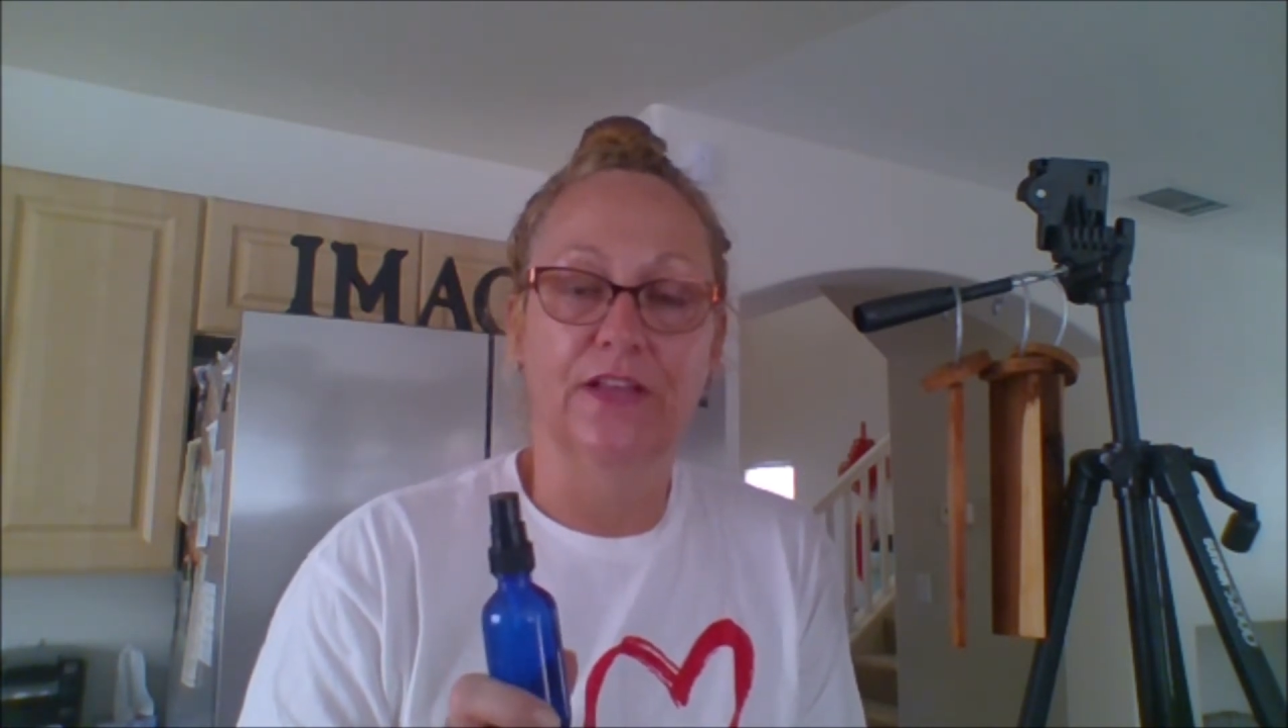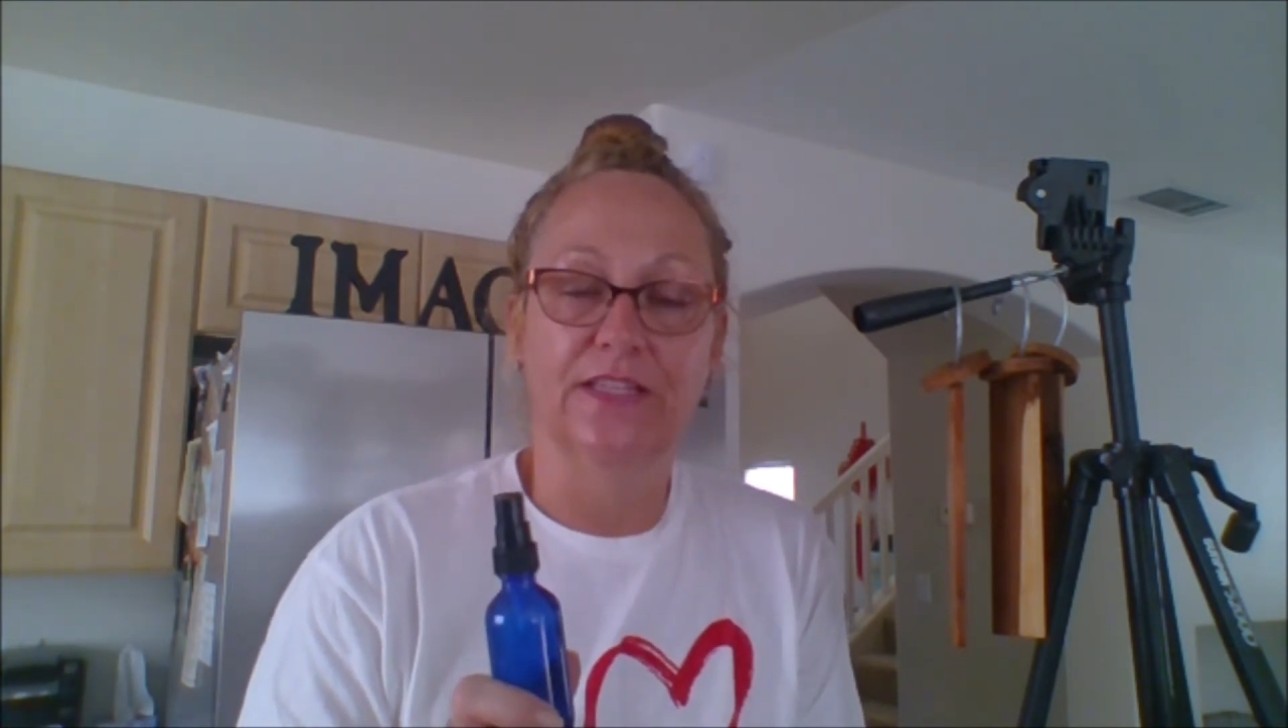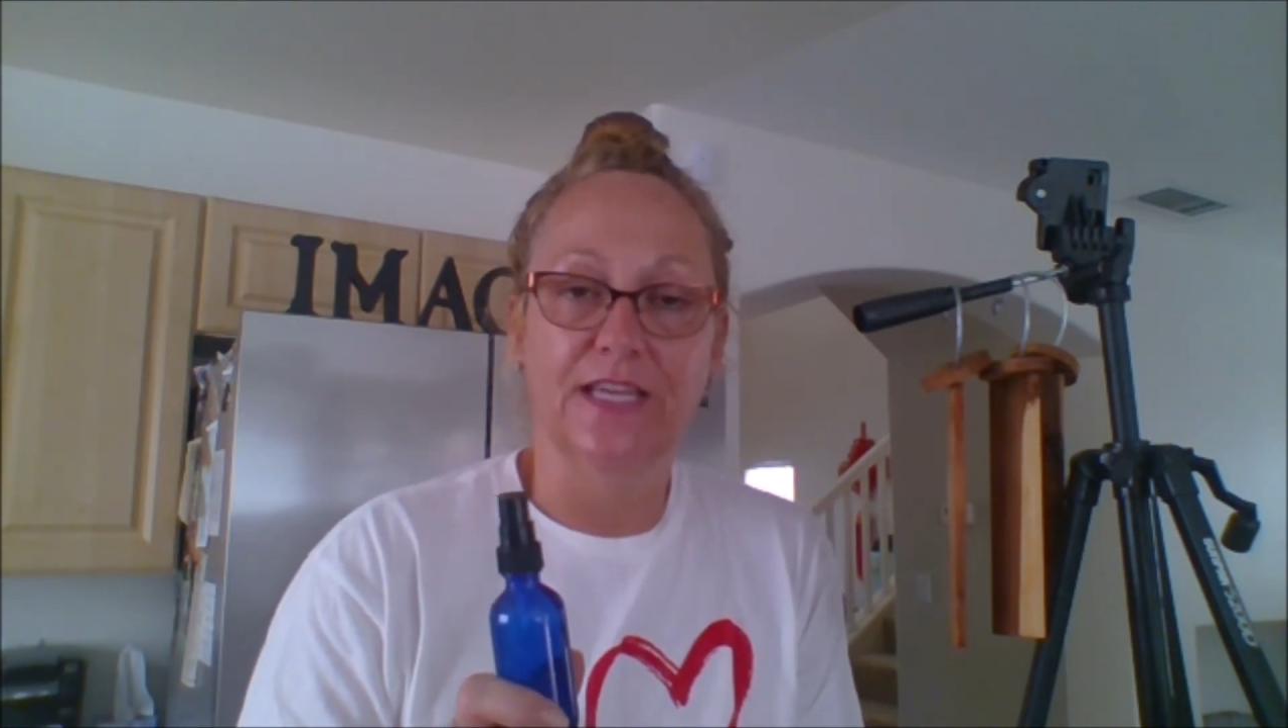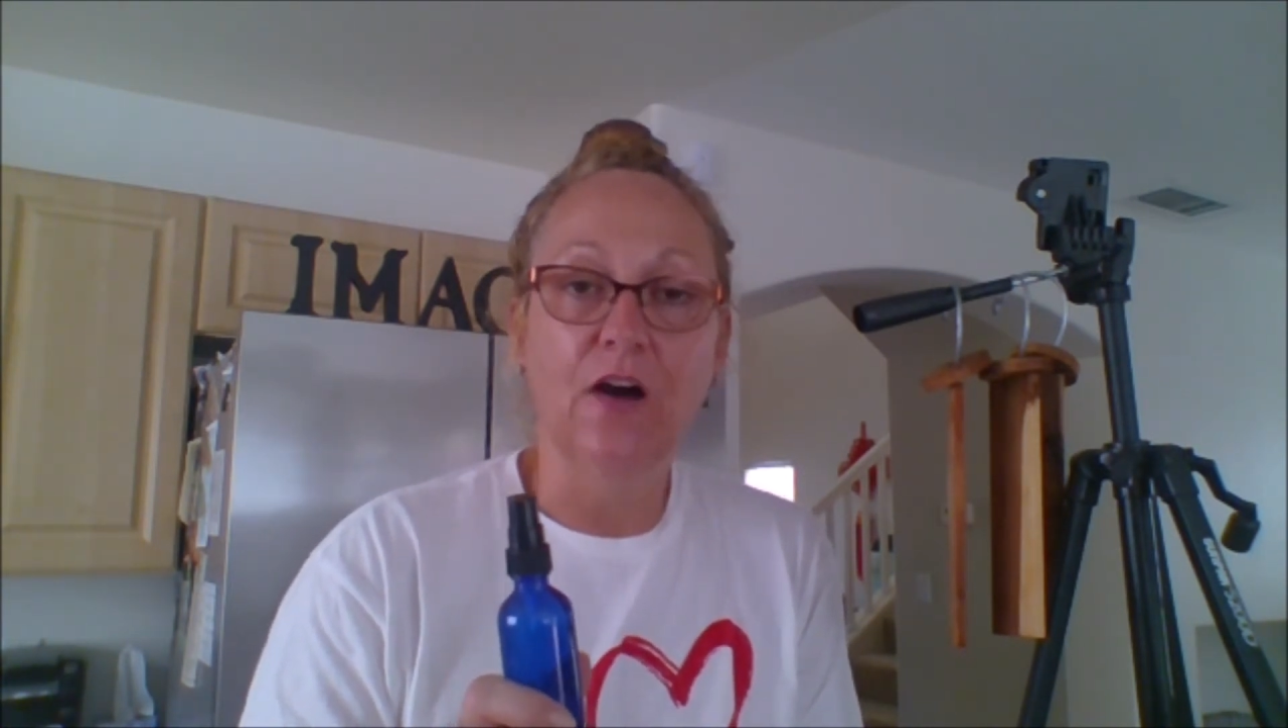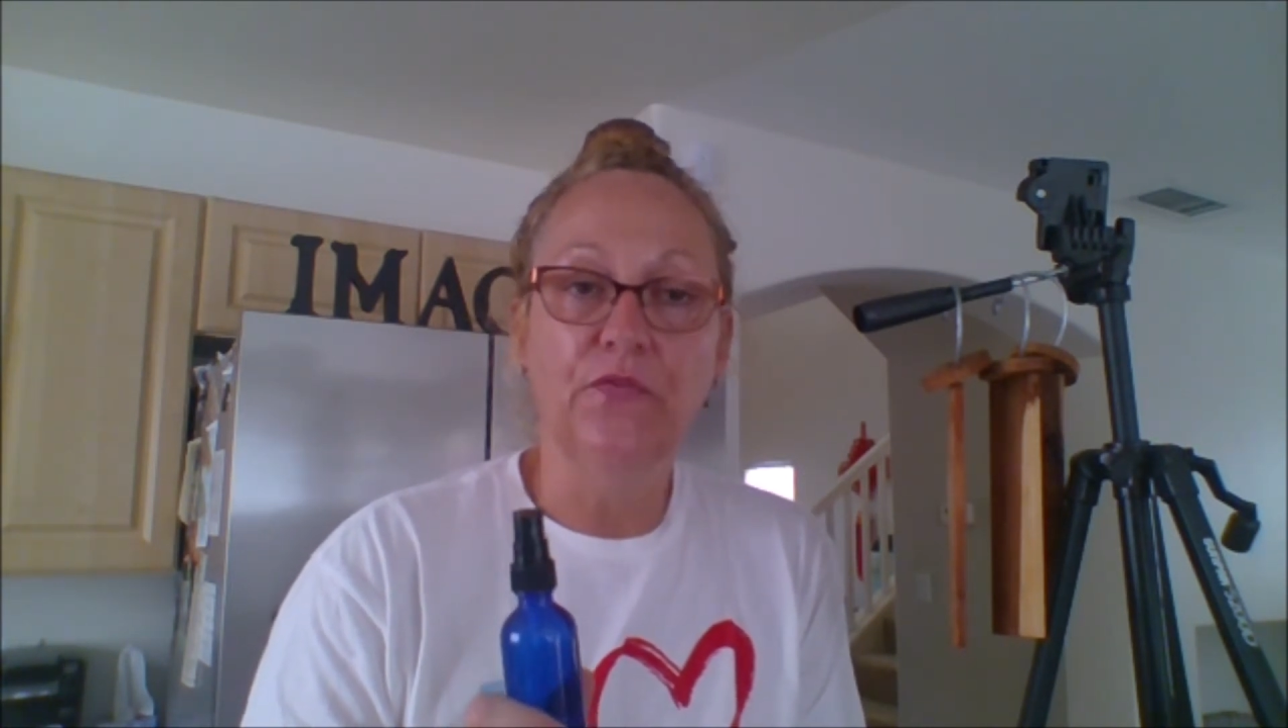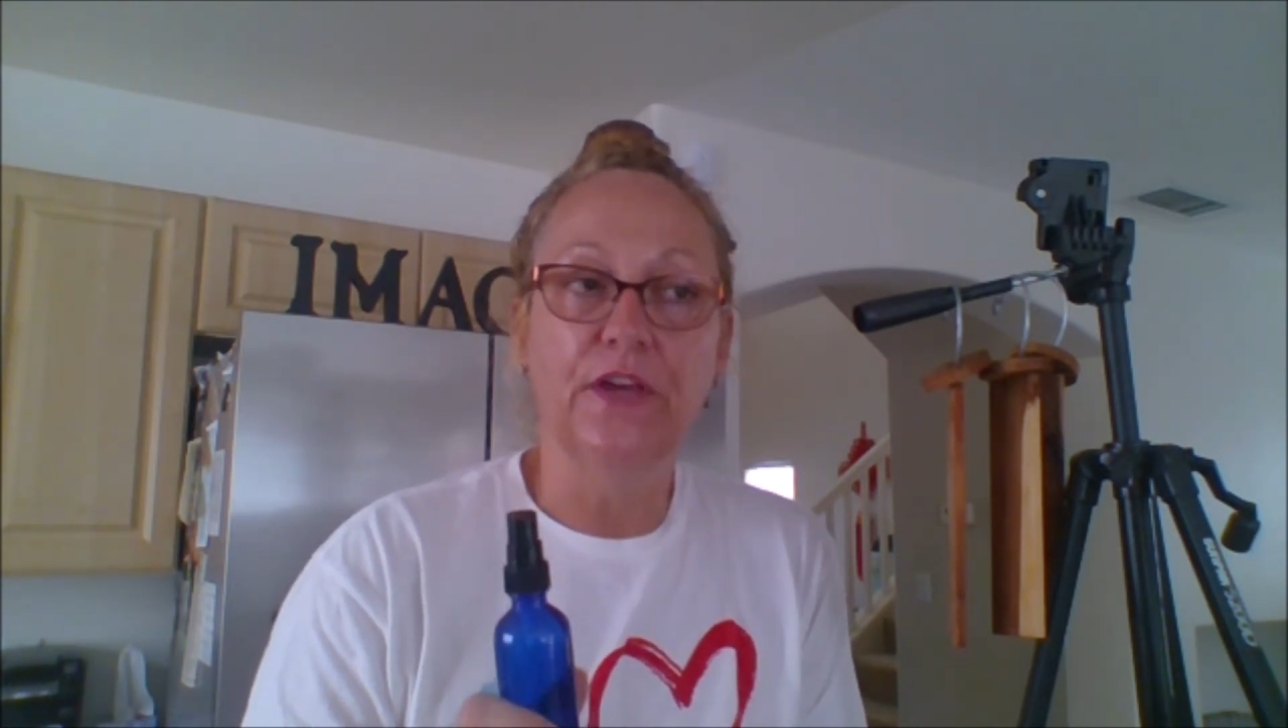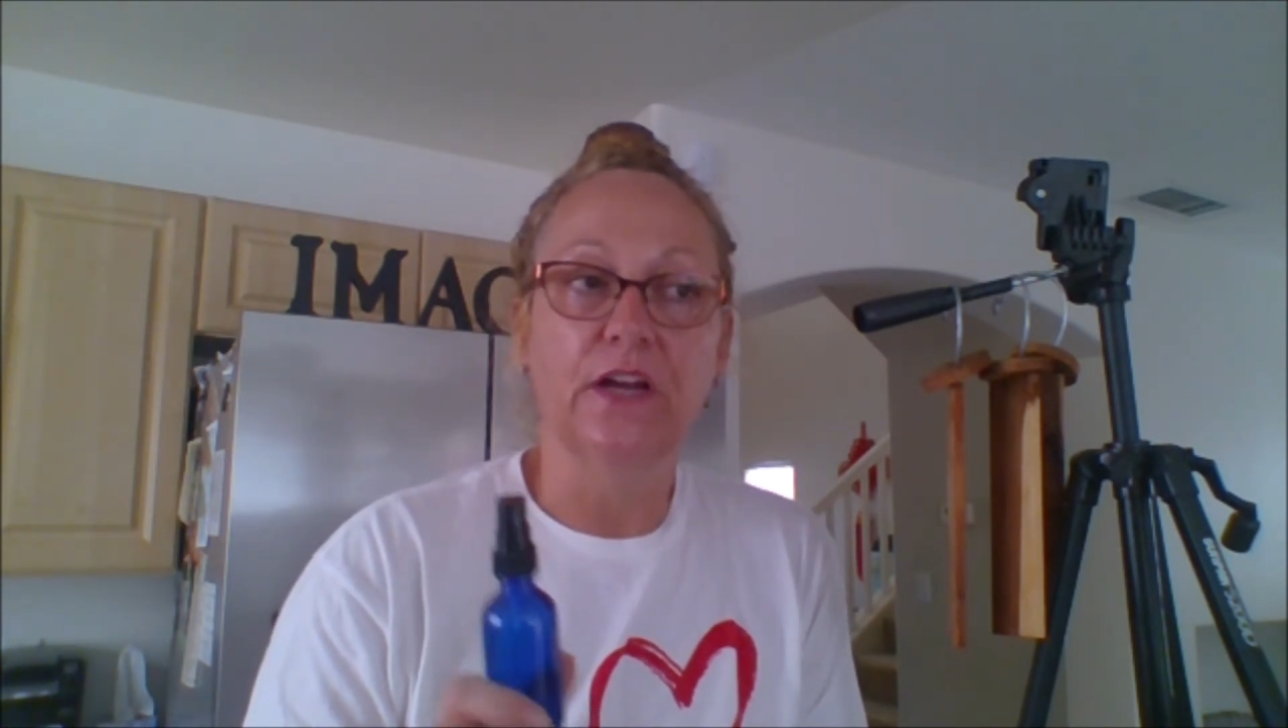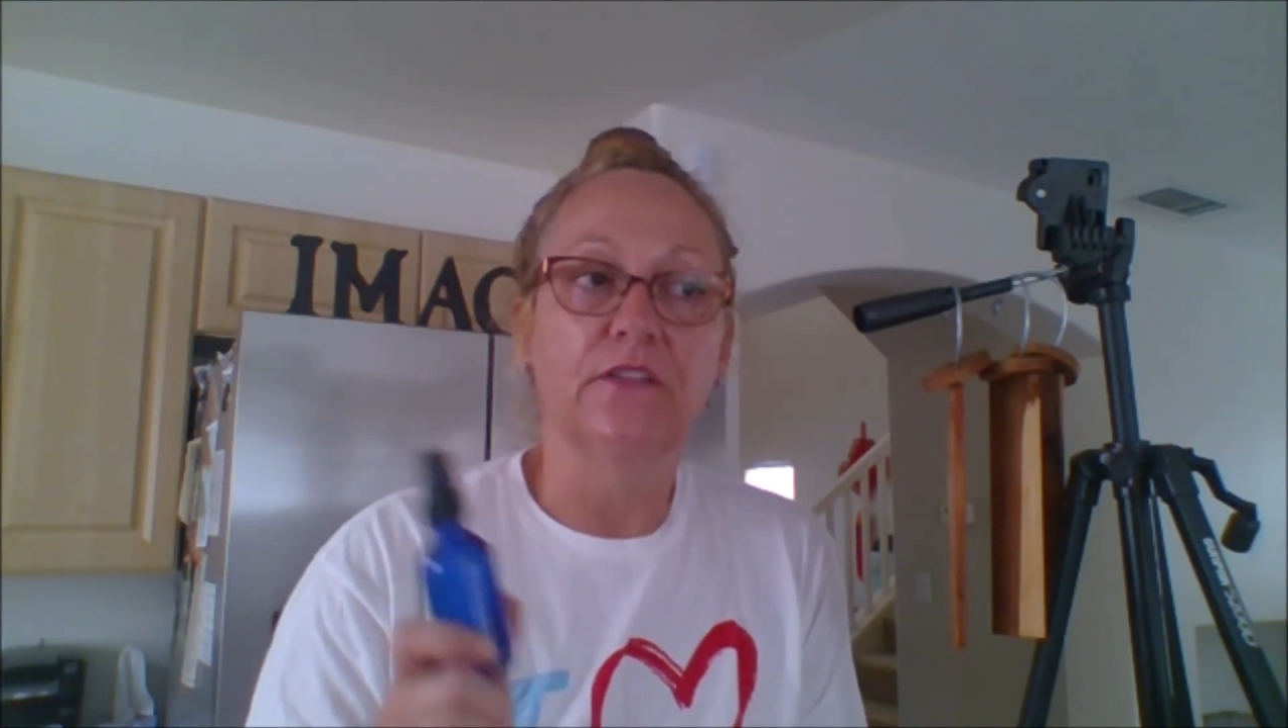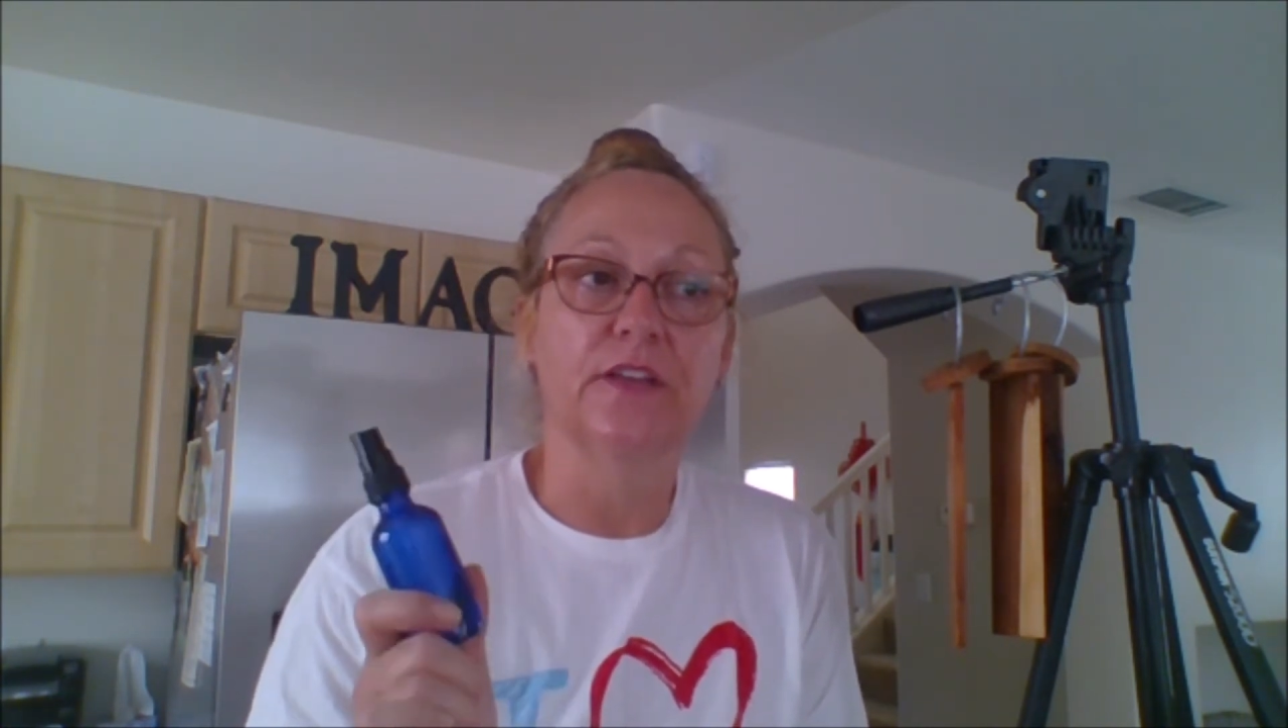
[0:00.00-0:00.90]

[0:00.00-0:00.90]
that's out there,